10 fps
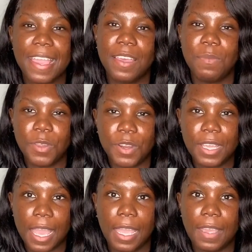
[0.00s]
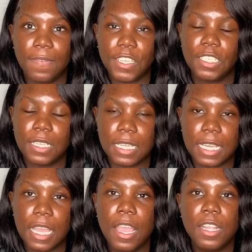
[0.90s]
and communicate
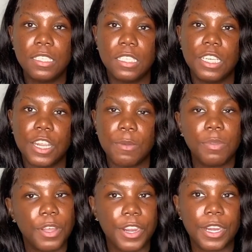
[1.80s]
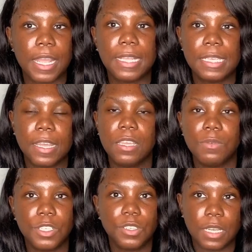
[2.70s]
efficiently to your employer and tell them
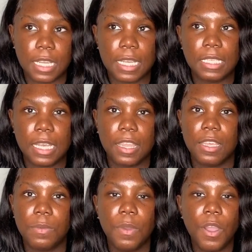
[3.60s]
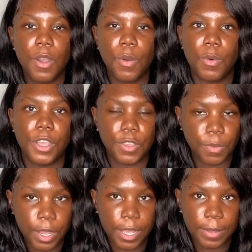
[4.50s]
what you need and tell them what you
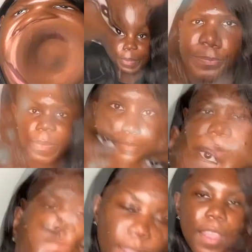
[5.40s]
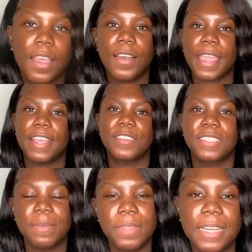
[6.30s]
want. Okay, so
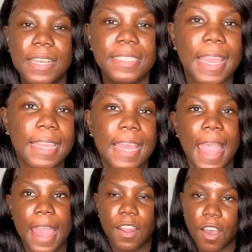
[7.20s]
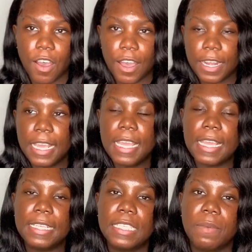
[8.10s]
something else I could add on
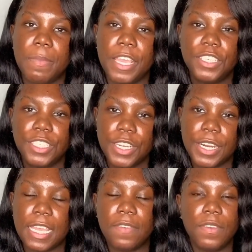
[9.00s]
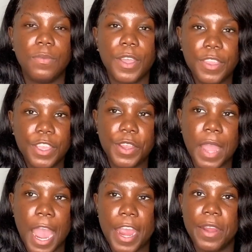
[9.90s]
is to make sure even whether you're
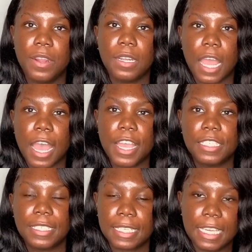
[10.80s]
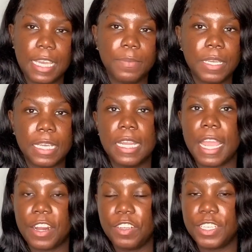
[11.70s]
hired or not, just keep good
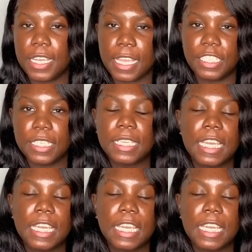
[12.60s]
energy, just